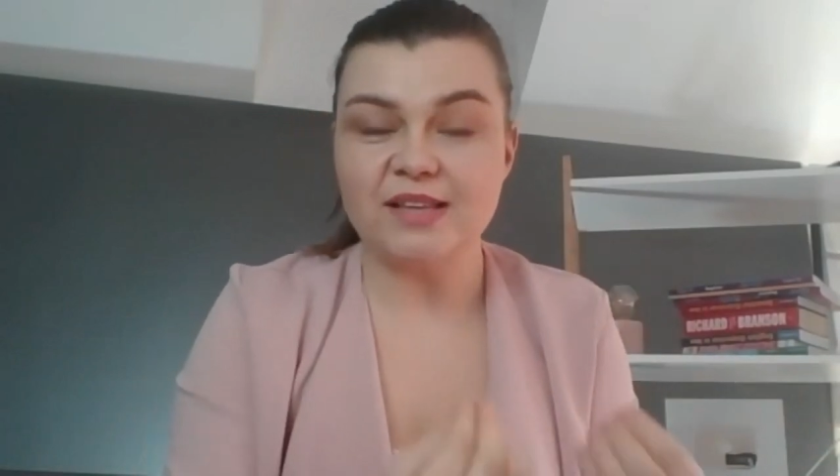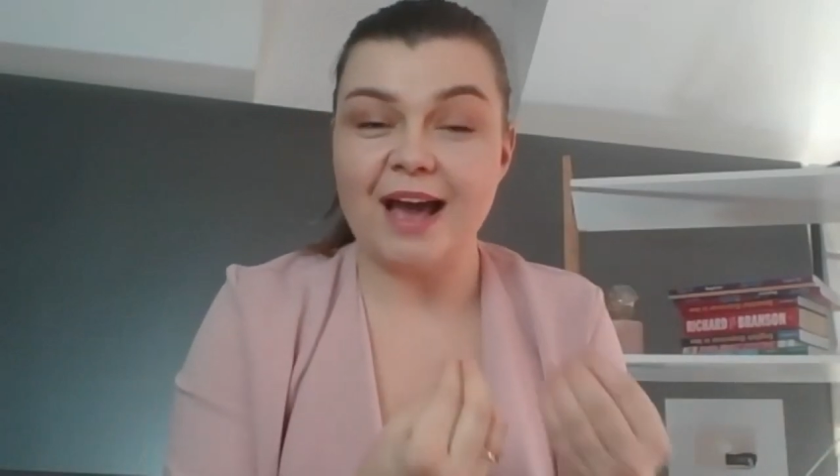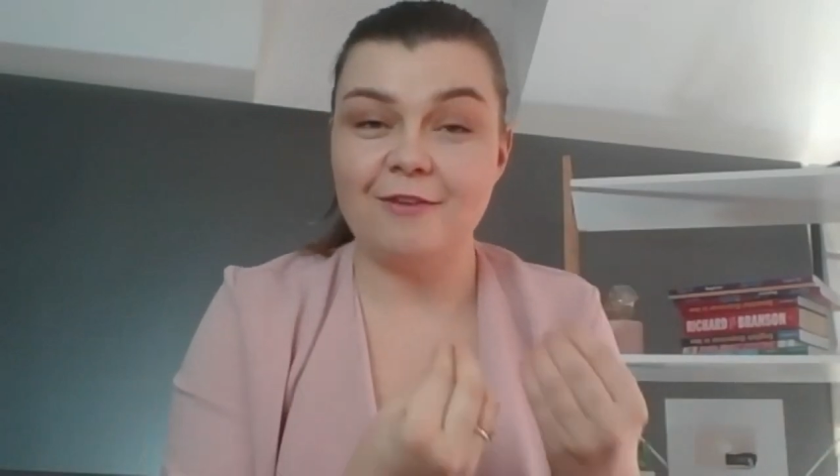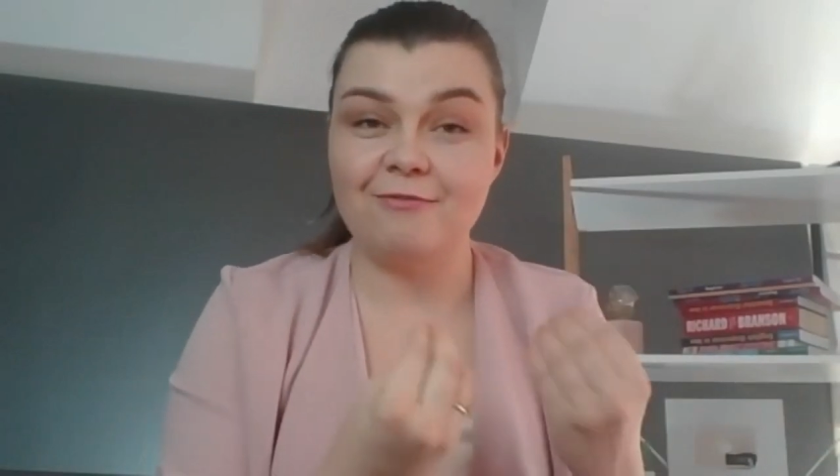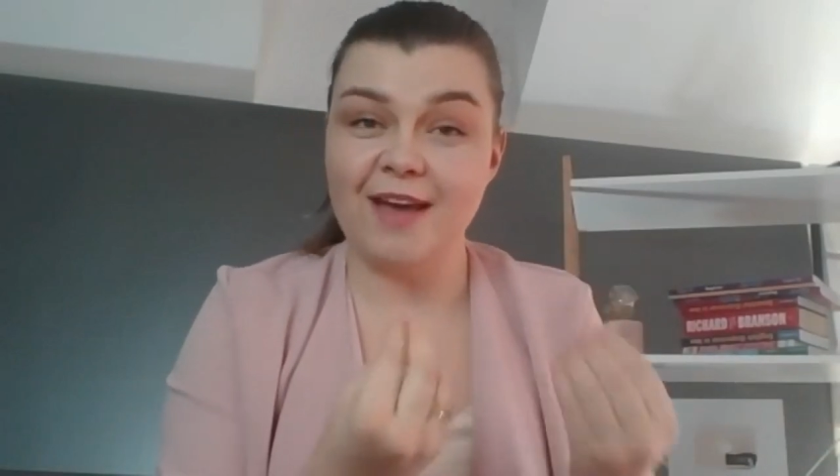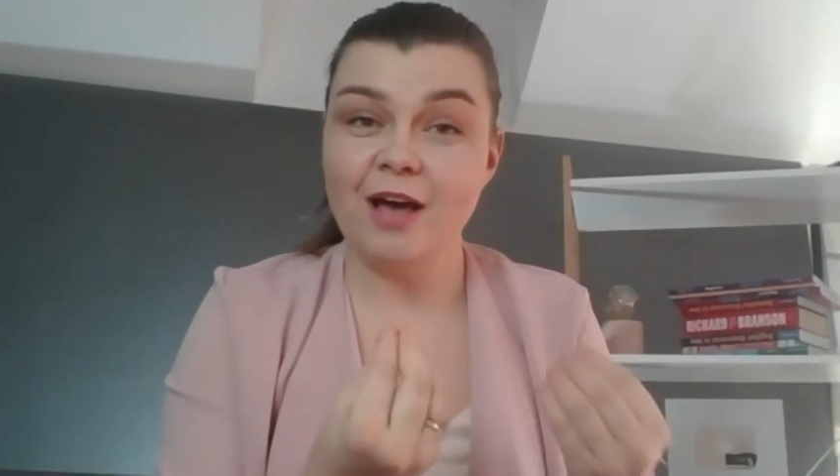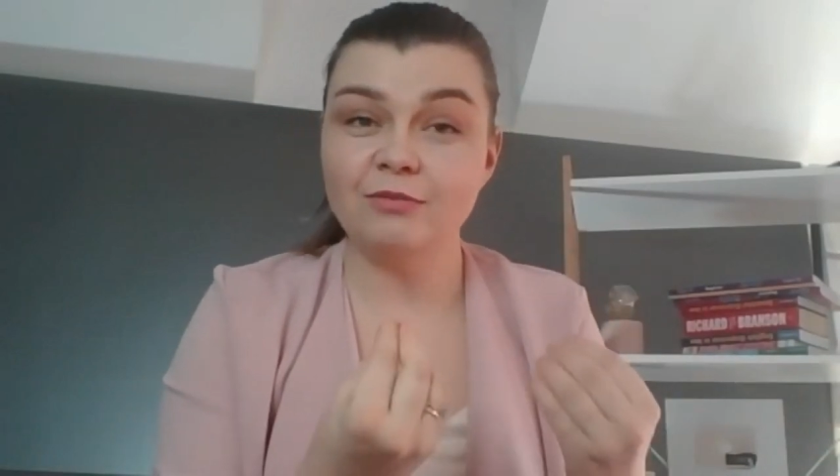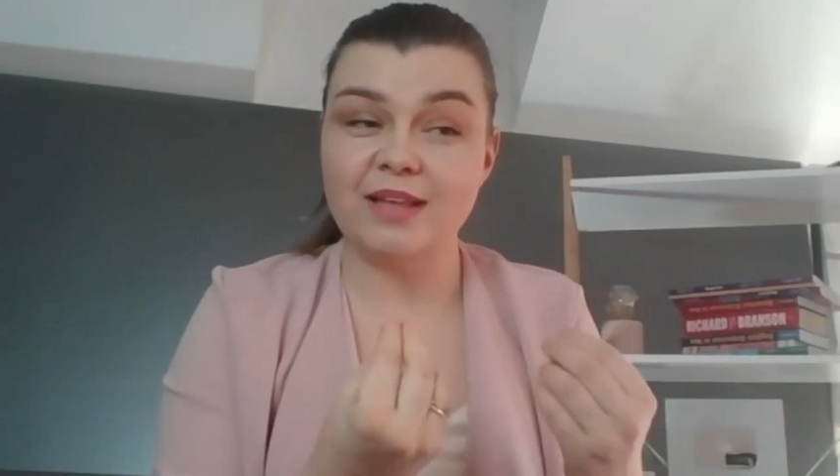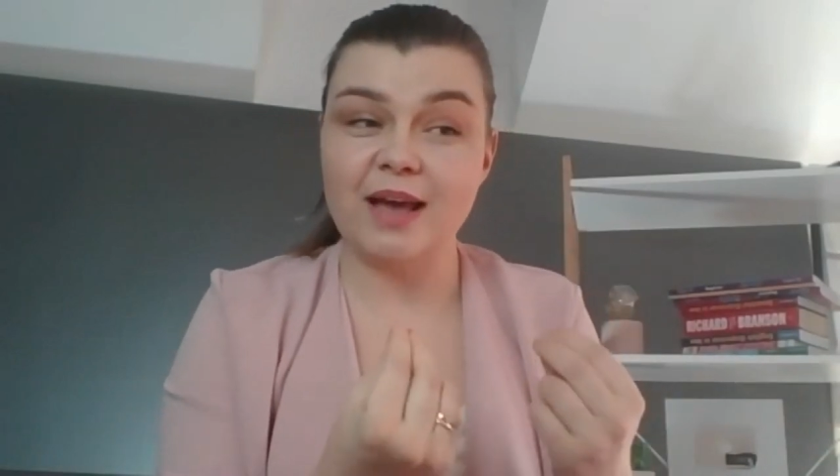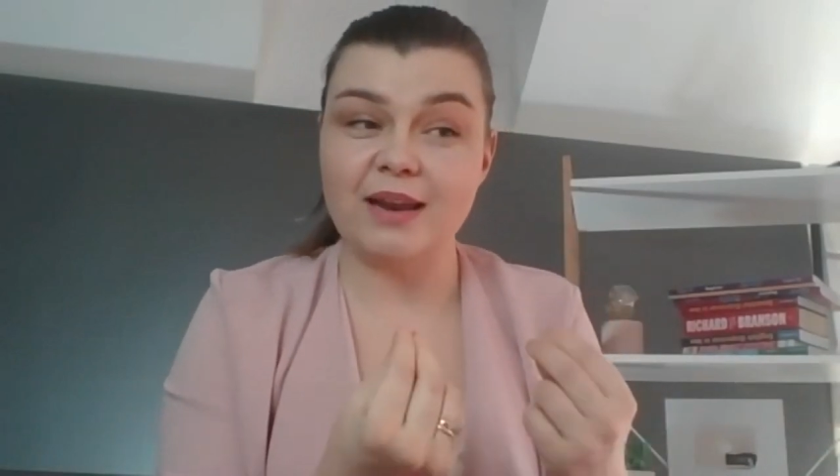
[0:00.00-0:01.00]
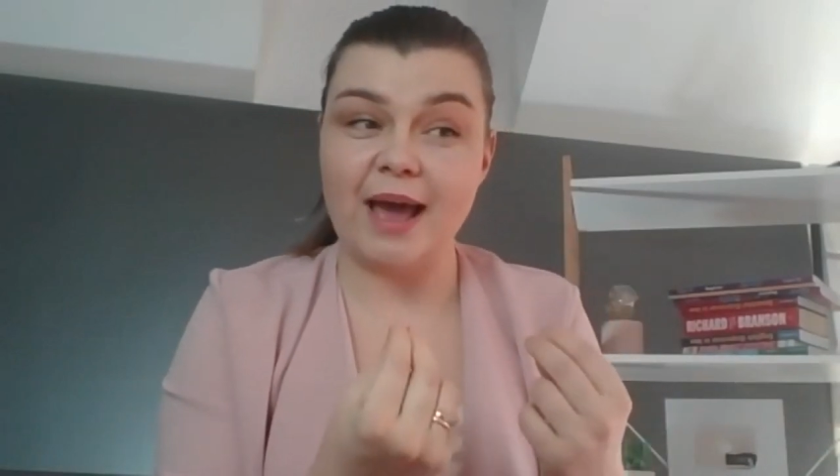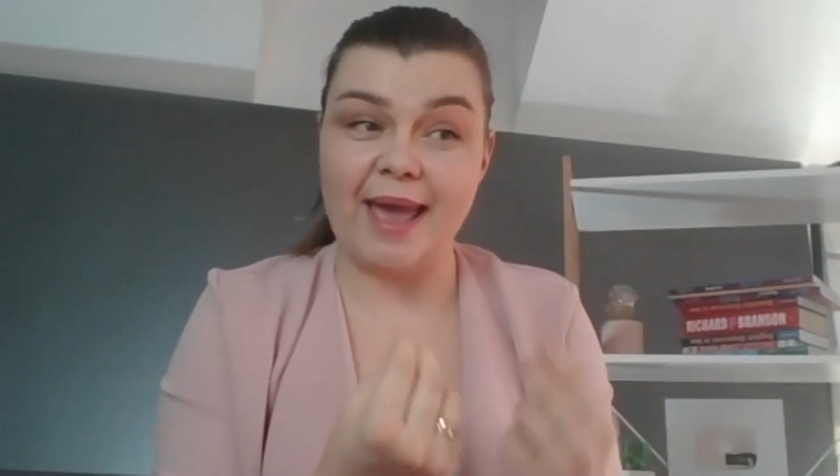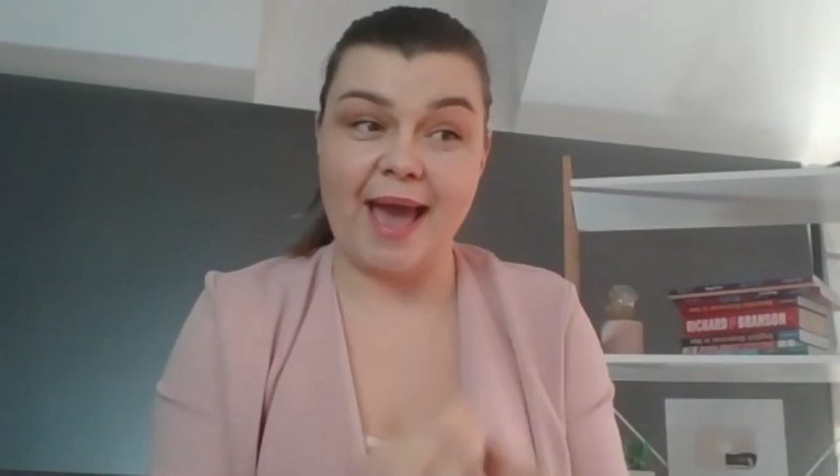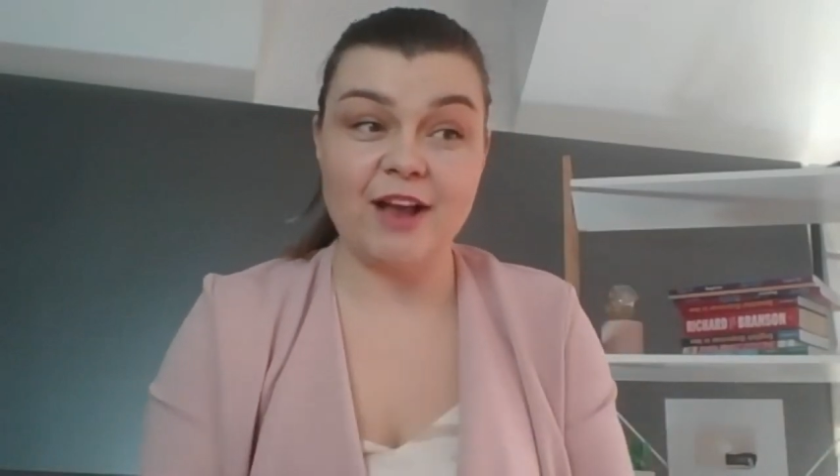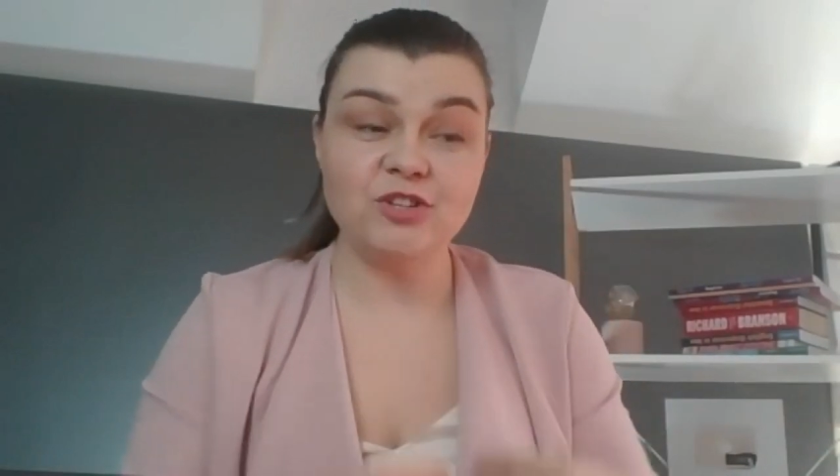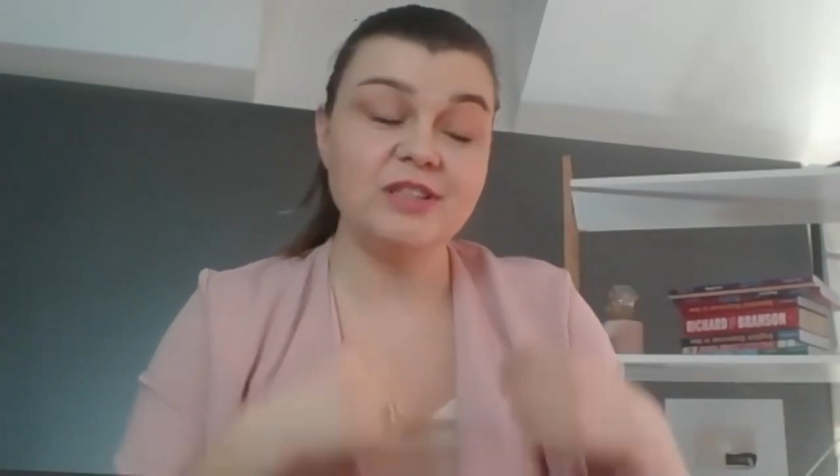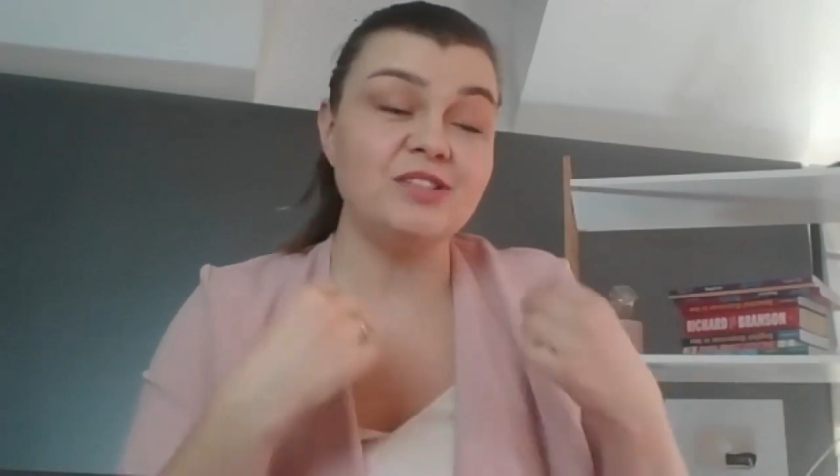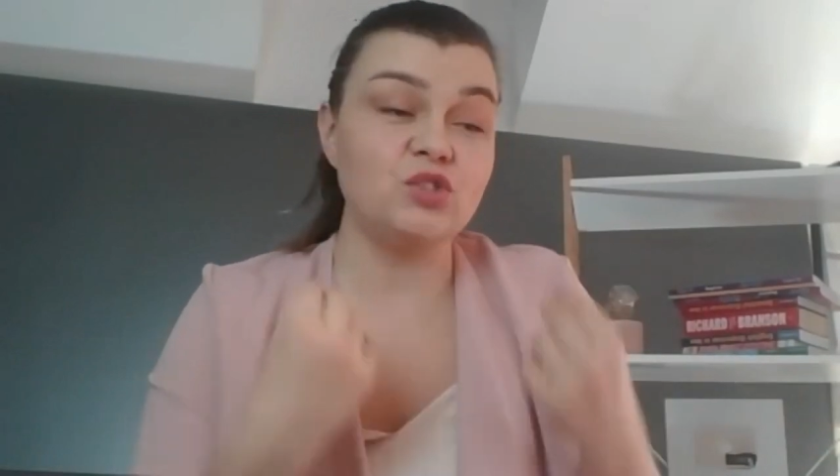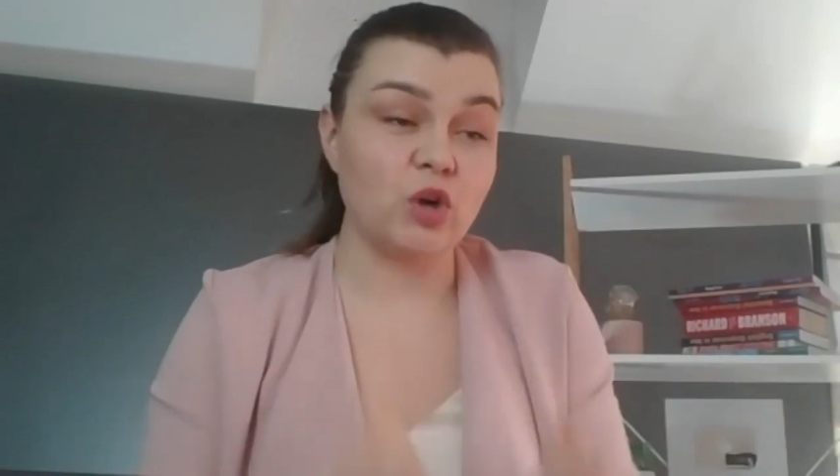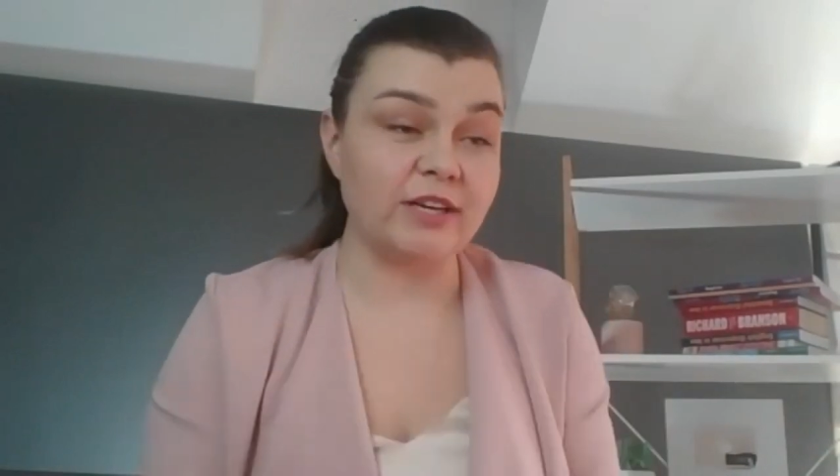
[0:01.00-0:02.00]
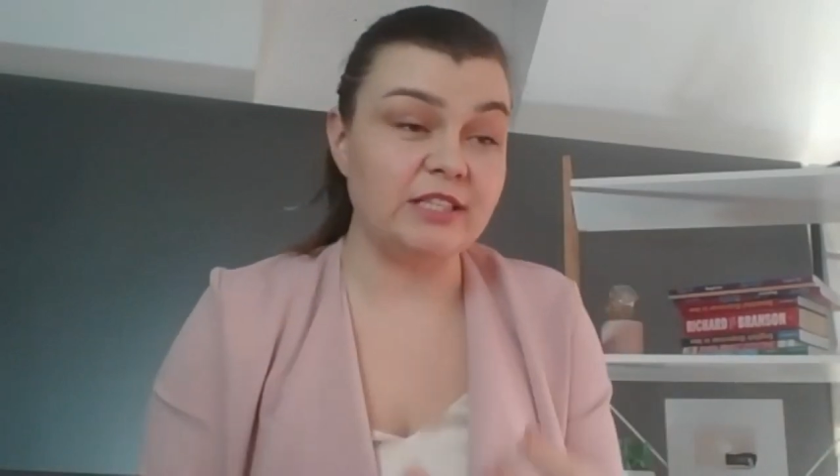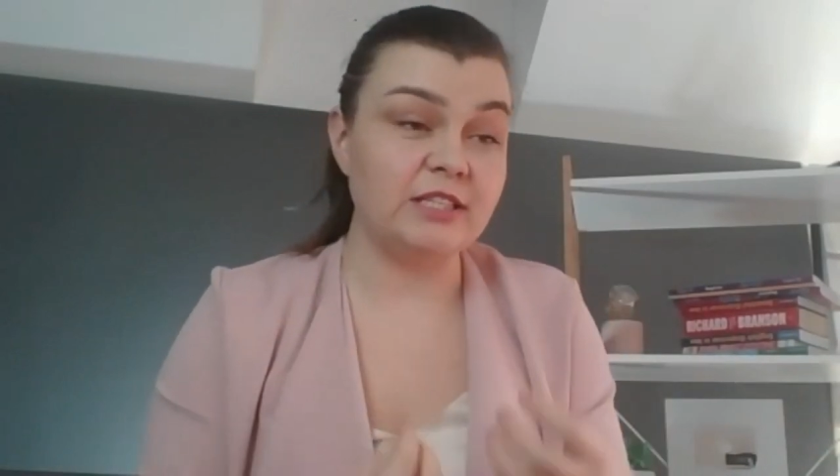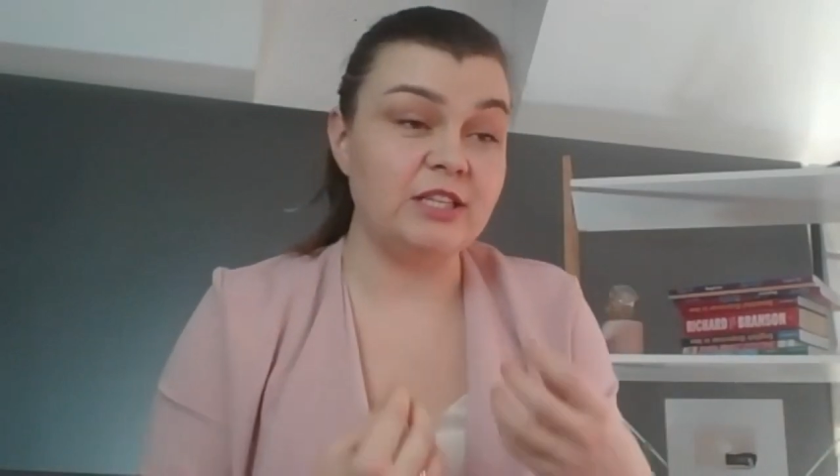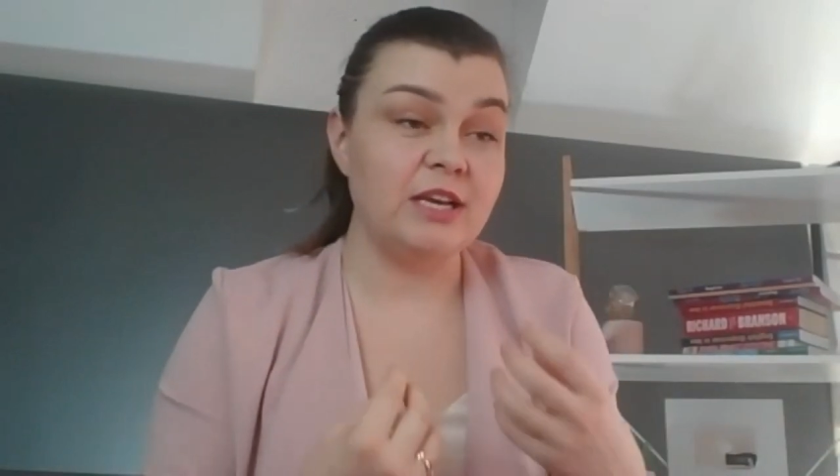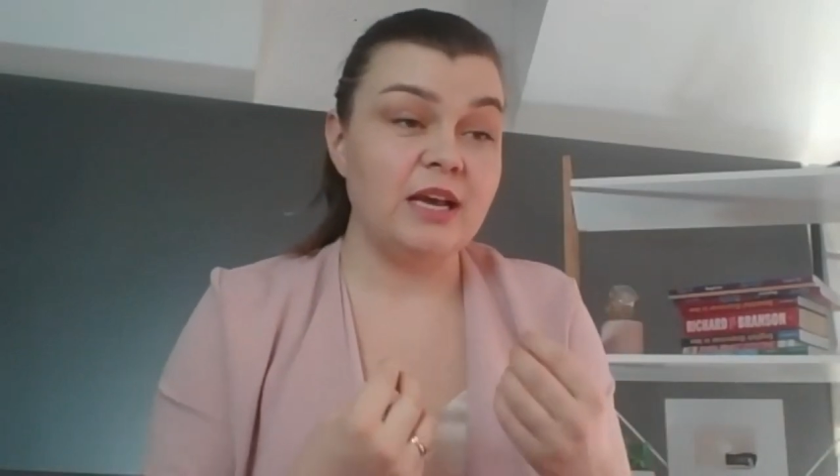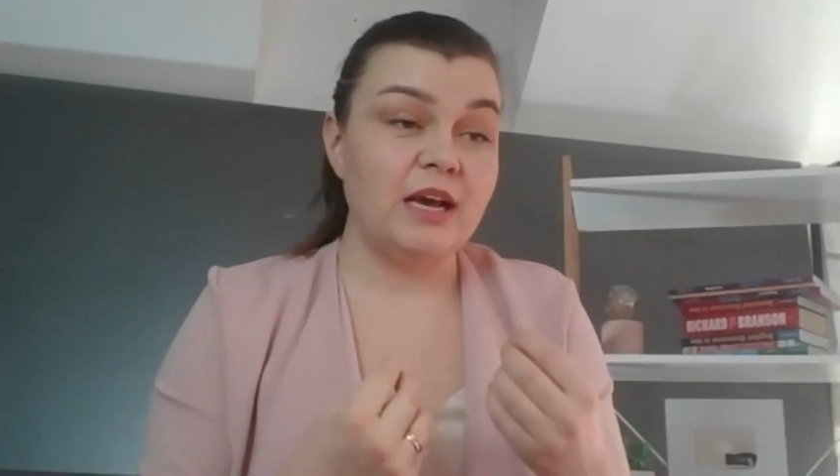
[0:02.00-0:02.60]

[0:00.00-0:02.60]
I found that I actually started